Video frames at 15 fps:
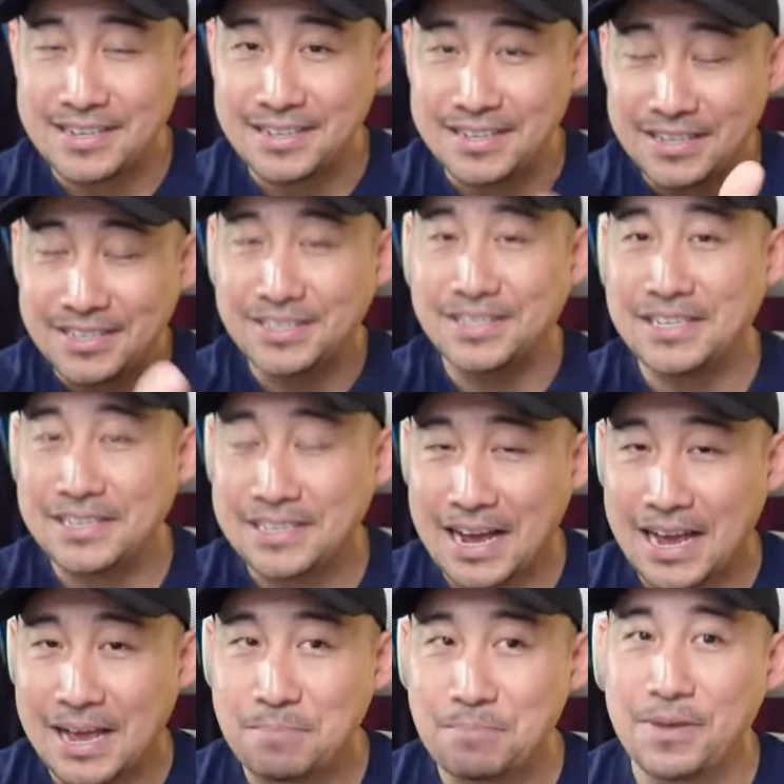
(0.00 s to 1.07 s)
Eastern
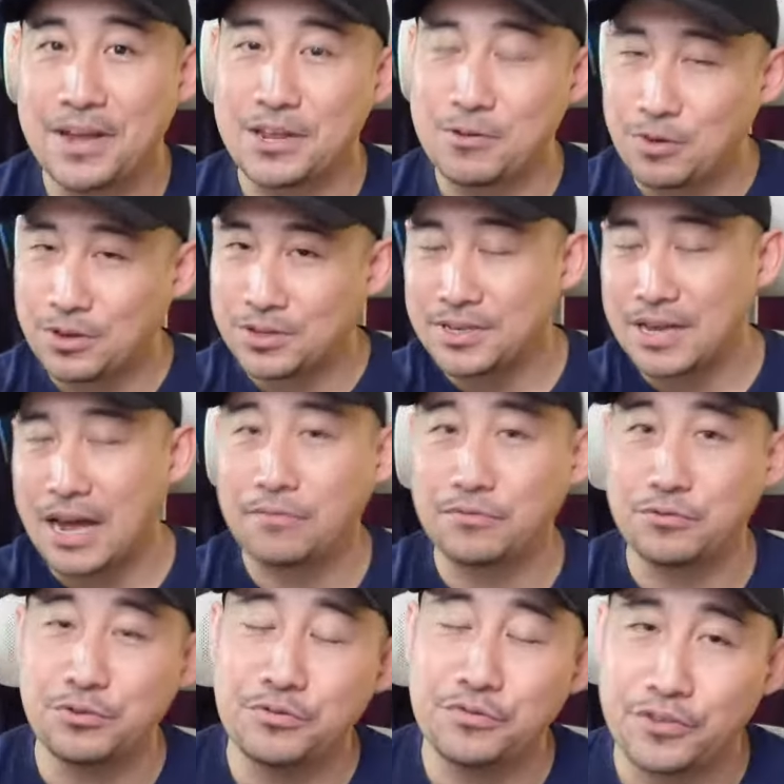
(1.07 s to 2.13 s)
time, but it was
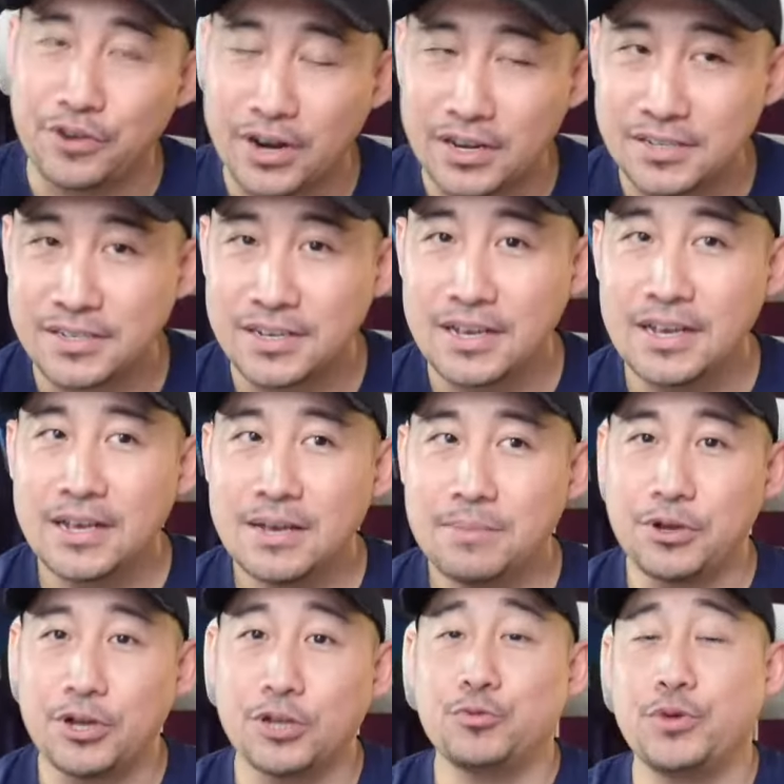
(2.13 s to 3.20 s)
afternoon for us
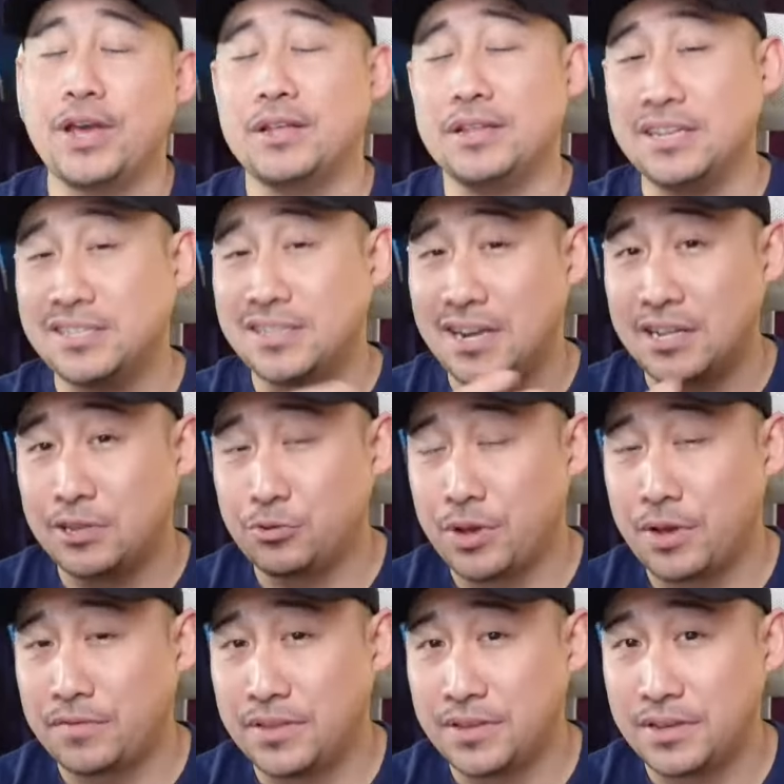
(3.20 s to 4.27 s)
because we decided to
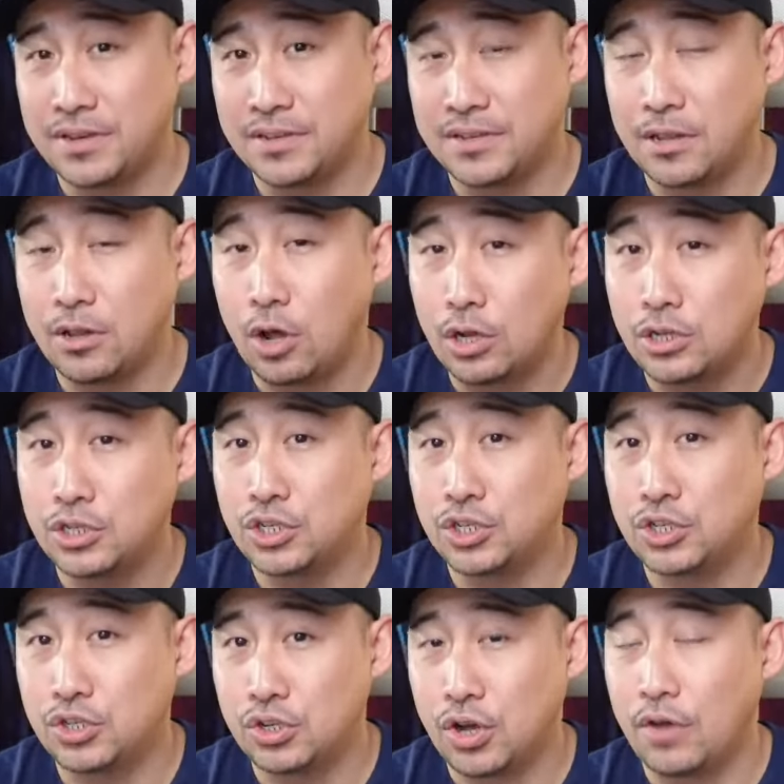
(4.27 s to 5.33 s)
have the
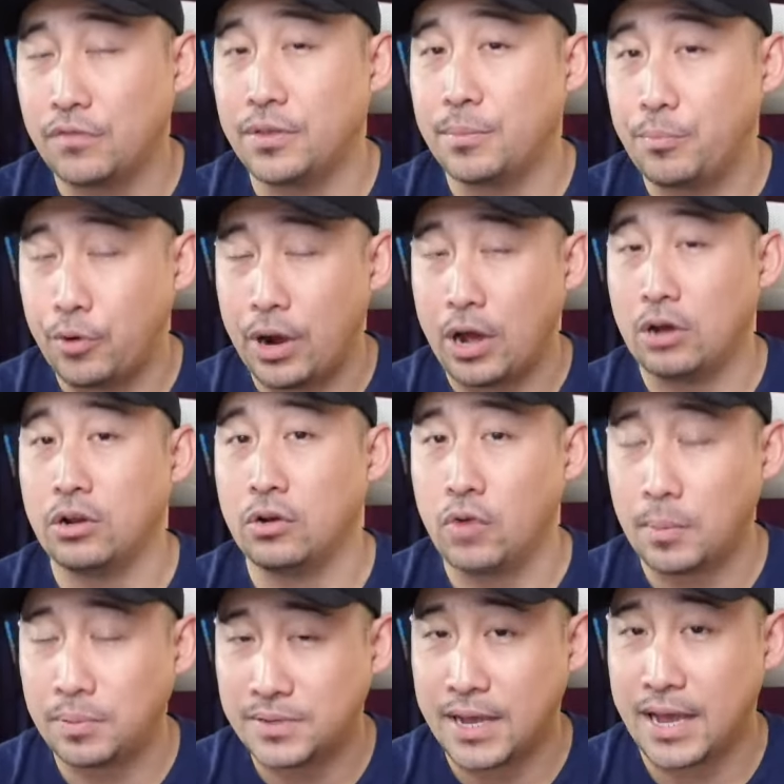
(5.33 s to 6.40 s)
launch of the product on our
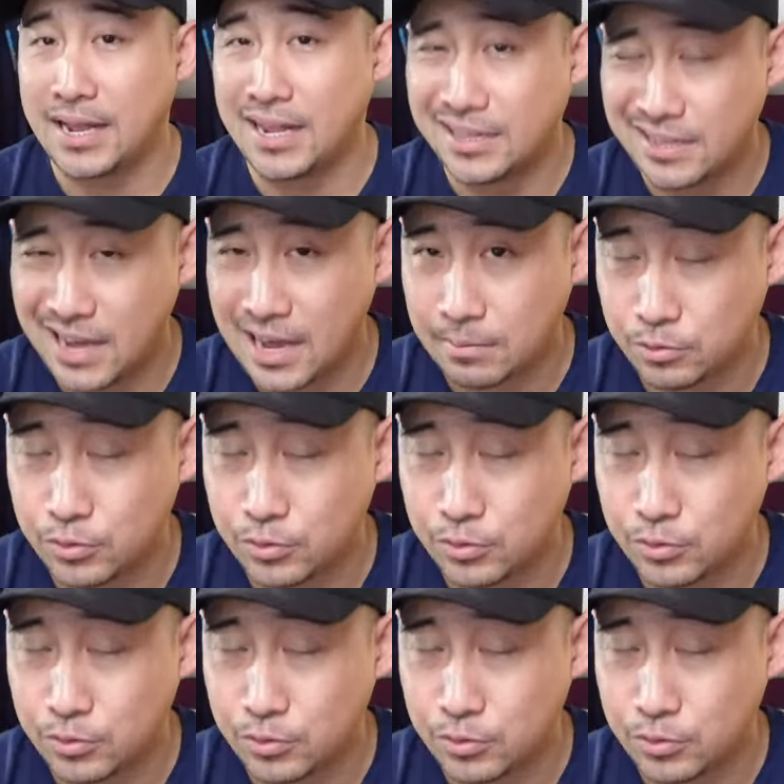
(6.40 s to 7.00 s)
website at that time.